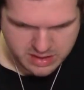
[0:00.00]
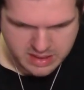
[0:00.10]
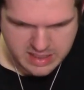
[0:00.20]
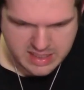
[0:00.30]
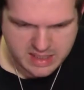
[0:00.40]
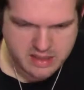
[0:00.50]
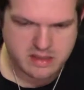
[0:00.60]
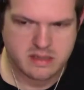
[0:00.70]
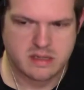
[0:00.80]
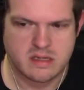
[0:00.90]

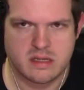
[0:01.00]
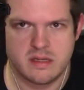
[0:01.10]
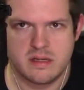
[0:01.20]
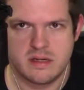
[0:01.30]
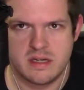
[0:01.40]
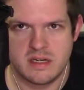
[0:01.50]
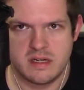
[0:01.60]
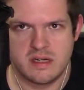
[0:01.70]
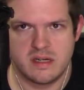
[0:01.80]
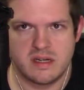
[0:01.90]
and
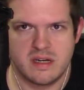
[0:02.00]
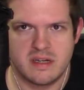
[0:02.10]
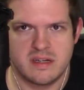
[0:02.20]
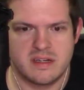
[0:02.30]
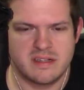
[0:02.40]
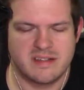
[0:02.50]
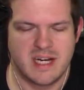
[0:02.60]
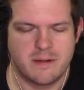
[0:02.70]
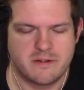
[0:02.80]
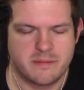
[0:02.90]
the
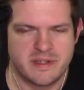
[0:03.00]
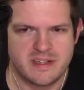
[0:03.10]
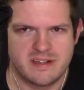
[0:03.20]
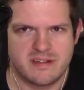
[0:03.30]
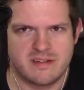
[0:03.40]
establishment